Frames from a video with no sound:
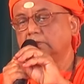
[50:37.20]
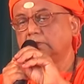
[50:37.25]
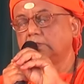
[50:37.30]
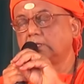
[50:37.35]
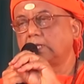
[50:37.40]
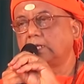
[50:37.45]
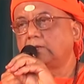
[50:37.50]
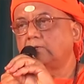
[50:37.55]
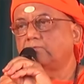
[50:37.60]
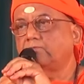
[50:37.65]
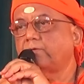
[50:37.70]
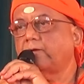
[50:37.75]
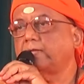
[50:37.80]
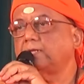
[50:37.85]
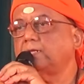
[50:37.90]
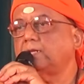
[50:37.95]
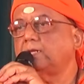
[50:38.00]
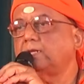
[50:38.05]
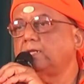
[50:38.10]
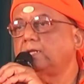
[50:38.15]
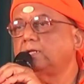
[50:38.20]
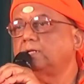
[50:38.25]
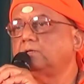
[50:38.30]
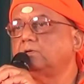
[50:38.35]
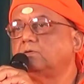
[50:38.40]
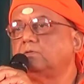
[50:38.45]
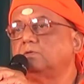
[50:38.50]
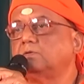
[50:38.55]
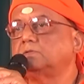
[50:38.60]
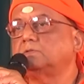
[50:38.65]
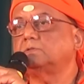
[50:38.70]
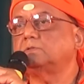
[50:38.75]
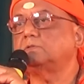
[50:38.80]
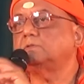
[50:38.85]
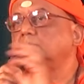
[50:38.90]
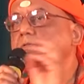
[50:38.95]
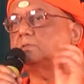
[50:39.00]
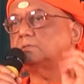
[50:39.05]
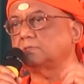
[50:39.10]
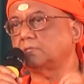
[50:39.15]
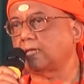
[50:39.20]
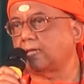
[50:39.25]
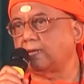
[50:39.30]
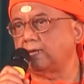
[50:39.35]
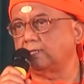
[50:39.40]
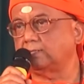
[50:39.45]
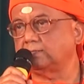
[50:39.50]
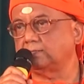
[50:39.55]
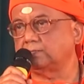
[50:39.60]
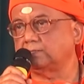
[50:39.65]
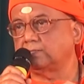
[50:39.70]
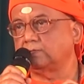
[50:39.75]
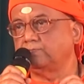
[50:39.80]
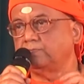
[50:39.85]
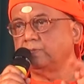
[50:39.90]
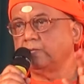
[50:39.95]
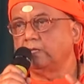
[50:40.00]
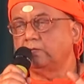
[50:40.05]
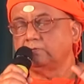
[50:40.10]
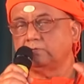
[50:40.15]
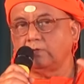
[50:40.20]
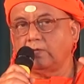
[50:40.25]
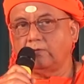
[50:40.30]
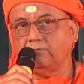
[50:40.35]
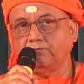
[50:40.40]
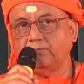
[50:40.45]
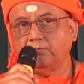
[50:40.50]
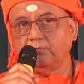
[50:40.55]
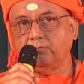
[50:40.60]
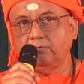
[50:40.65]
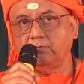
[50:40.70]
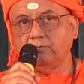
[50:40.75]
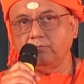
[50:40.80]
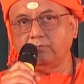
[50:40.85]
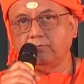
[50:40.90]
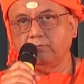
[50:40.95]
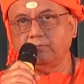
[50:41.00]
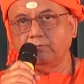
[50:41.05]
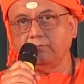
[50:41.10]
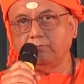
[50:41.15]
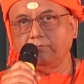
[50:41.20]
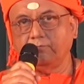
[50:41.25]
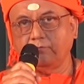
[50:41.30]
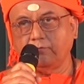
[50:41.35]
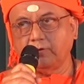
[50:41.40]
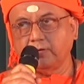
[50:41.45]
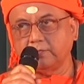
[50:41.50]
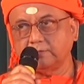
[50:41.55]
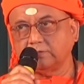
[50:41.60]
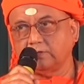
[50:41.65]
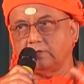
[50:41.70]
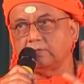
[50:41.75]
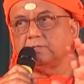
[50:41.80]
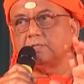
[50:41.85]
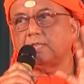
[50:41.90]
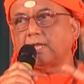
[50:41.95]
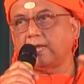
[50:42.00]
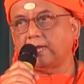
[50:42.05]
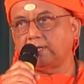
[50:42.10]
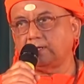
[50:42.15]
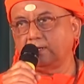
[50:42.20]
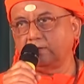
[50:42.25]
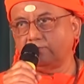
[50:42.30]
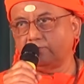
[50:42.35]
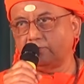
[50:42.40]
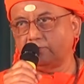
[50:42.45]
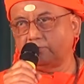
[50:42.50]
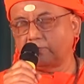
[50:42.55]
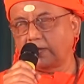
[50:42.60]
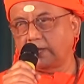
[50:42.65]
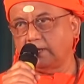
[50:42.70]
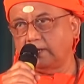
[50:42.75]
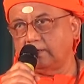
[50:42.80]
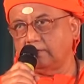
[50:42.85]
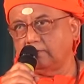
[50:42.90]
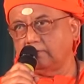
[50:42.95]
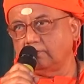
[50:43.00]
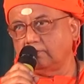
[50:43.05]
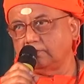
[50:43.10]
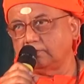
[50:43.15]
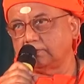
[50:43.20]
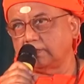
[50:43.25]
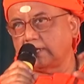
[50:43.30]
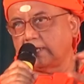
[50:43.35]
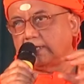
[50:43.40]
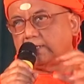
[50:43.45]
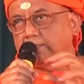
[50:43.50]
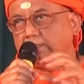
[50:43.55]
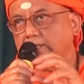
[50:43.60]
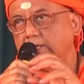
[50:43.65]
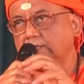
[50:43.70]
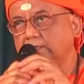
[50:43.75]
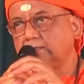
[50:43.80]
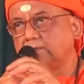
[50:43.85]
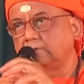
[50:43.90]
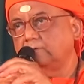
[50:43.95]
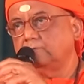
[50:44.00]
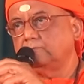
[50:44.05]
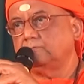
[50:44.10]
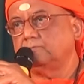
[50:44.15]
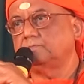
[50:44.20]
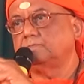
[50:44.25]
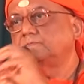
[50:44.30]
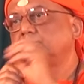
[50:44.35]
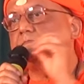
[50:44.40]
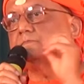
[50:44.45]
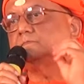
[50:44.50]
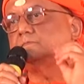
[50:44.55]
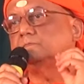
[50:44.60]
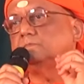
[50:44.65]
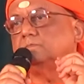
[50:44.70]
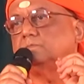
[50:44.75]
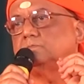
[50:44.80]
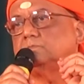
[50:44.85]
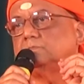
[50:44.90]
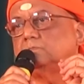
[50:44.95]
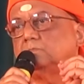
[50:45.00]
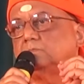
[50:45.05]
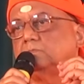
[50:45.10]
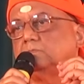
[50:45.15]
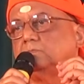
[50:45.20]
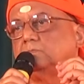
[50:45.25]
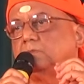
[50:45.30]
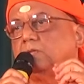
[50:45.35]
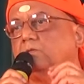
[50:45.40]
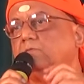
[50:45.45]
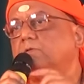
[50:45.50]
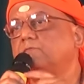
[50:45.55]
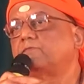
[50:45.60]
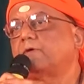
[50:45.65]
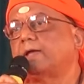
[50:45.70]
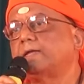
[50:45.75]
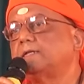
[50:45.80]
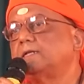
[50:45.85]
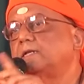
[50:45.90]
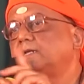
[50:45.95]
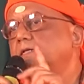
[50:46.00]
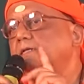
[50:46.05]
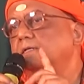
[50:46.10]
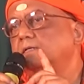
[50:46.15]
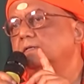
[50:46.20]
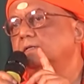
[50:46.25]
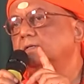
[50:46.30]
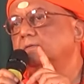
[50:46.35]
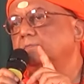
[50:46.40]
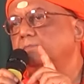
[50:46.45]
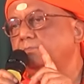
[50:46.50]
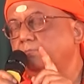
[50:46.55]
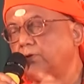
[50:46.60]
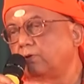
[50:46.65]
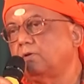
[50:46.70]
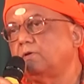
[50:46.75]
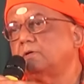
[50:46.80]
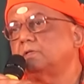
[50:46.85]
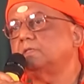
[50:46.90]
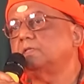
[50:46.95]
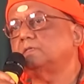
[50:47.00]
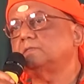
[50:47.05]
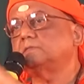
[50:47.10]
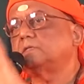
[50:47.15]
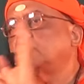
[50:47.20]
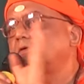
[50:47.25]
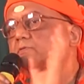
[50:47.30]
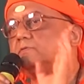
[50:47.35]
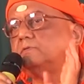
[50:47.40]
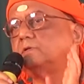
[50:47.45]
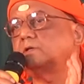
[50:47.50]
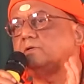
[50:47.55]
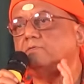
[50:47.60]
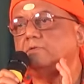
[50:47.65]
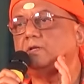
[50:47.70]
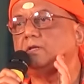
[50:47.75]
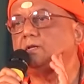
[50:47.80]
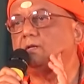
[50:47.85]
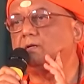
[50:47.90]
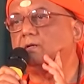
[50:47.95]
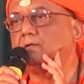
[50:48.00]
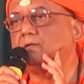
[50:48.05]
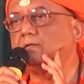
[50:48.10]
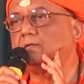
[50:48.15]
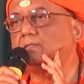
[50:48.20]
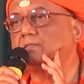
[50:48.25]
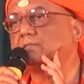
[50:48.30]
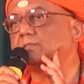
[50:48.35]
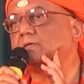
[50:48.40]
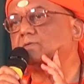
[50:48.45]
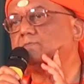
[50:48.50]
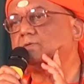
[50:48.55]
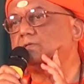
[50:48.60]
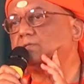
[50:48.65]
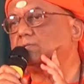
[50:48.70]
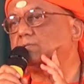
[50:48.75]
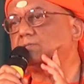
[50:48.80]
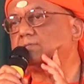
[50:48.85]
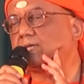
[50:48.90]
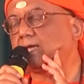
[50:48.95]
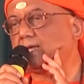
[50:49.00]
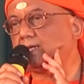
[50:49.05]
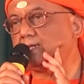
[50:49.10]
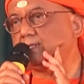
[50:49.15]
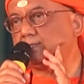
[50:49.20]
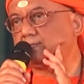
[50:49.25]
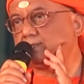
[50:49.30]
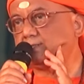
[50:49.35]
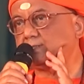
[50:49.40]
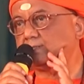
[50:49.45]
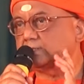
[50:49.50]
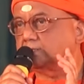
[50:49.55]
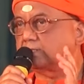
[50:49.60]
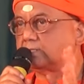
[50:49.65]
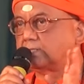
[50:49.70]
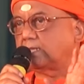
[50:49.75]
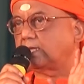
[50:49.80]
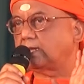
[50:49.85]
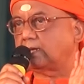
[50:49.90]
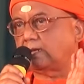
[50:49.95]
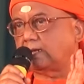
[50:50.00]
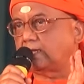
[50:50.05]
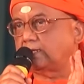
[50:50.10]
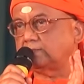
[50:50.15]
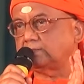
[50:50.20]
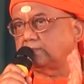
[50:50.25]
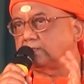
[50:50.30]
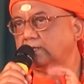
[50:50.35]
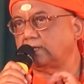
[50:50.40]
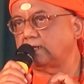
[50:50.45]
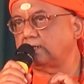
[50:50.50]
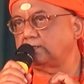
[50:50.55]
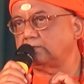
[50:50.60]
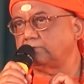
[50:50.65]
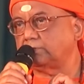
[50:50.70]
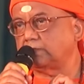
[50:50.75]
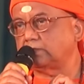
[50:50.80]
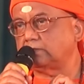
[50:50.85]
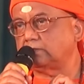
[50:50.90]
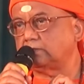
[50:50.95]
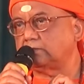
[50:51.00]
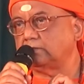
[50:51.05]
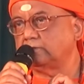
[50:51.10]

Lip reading: then finally it goes to silence. So if you focus on that, if your mind goes like that, you will finally, beyond the sound, you will discover the silence. There lies the ultimate.